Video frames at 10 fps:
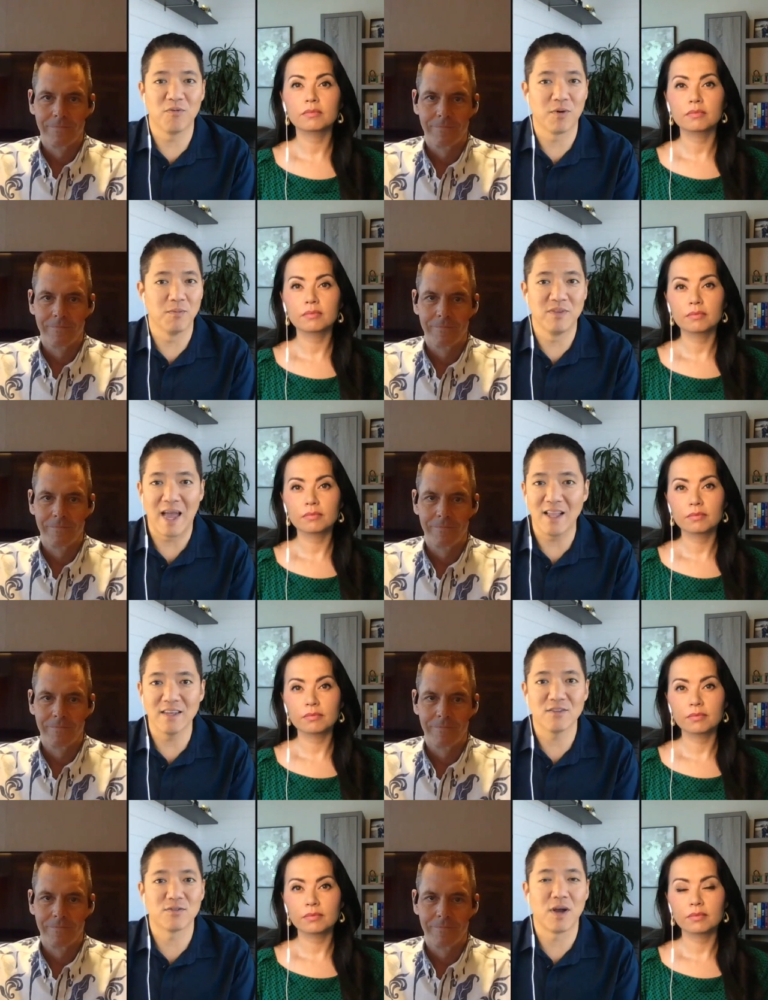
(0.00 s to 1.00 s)
Speaker 1: from
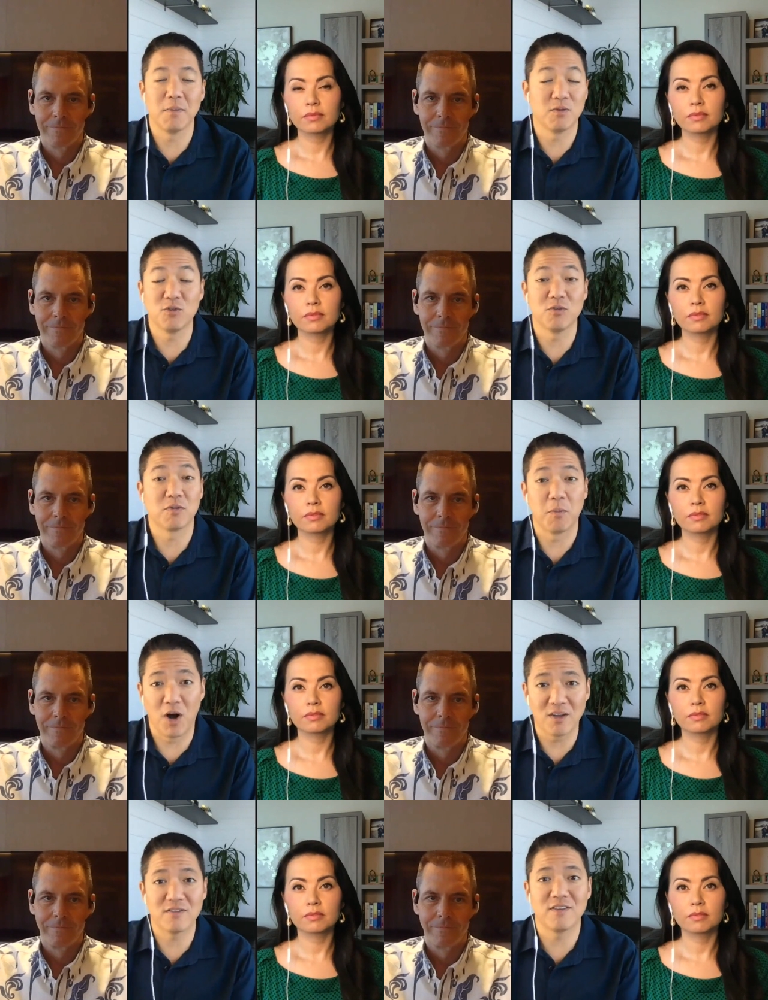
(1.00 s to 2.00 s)
Dallas, I'm excuse me, from
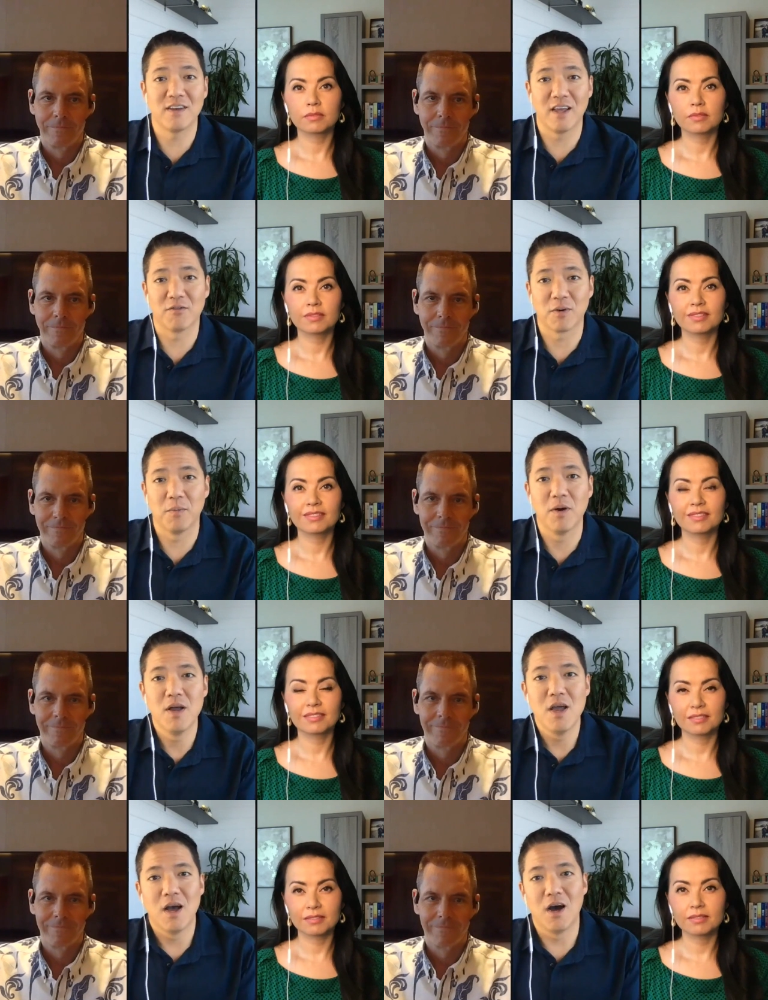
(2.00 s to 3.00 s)
Austin and from
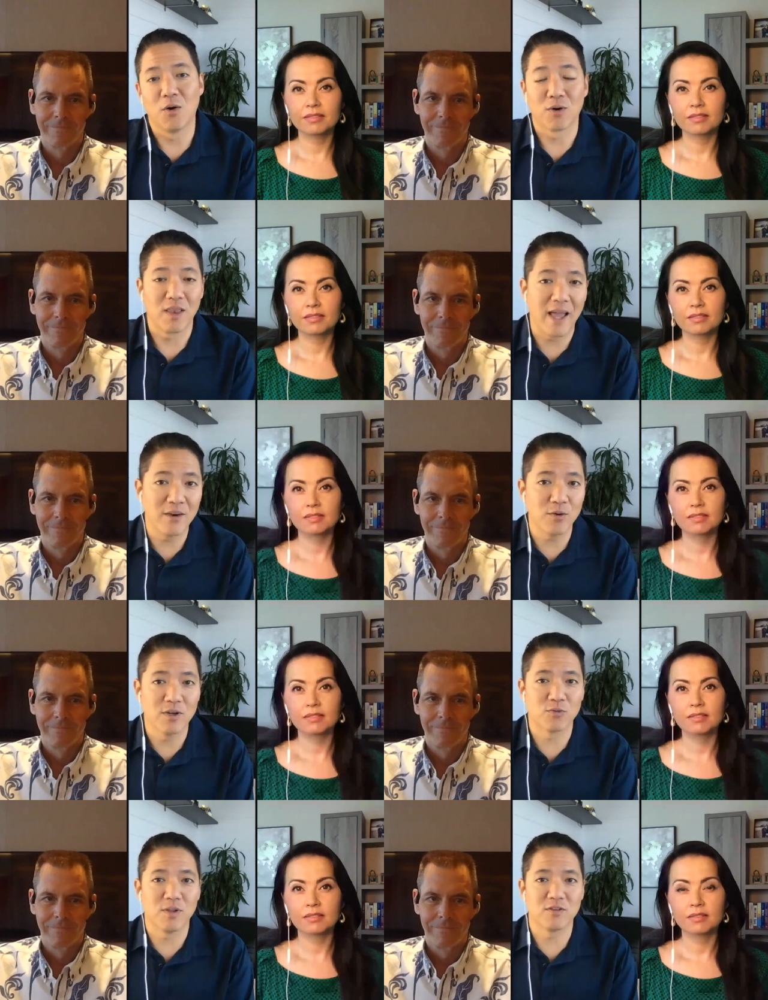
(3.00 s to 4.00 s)
Uh, Orlando,
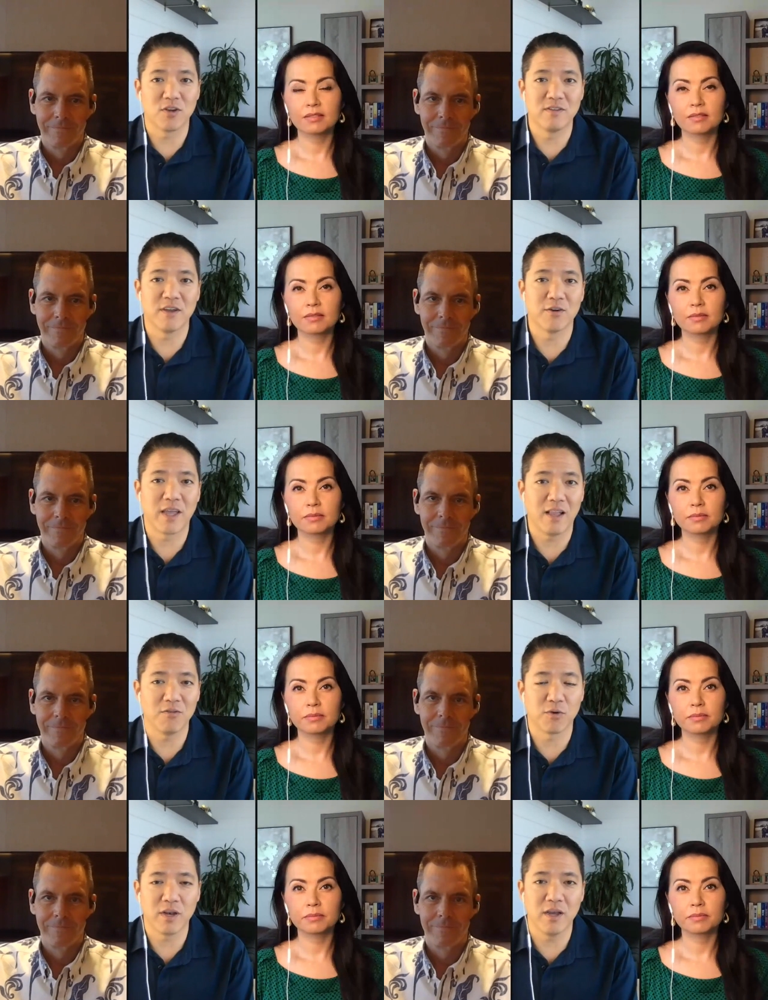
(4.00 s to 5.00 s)
as well as Ontario,
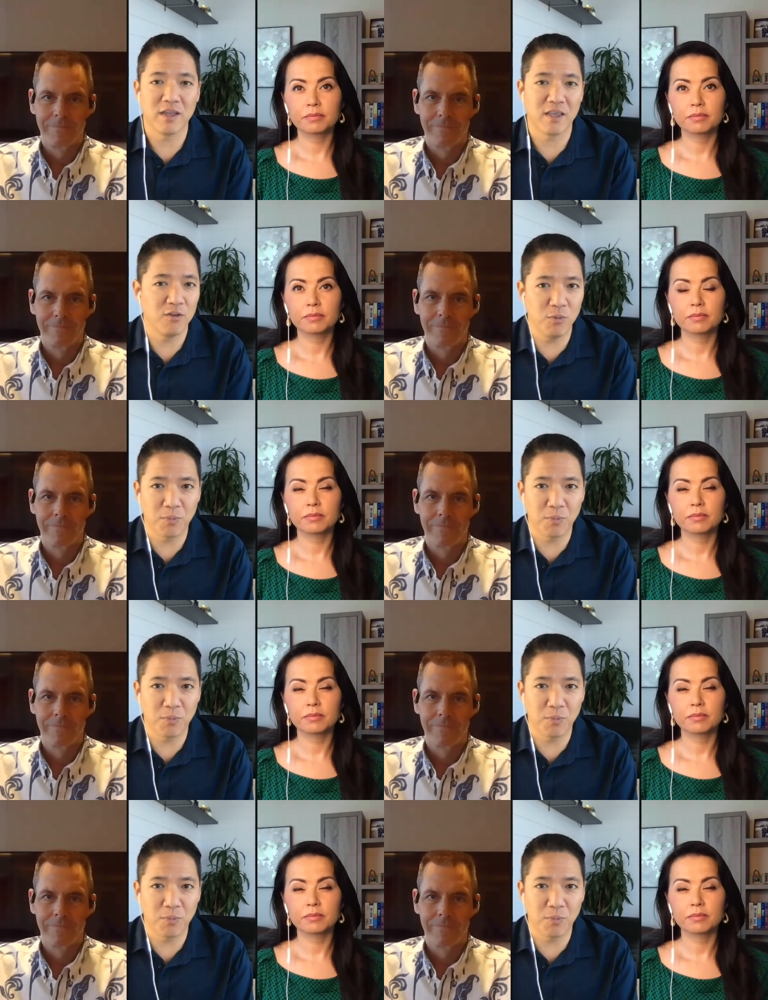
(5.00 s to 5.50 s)
California. Can you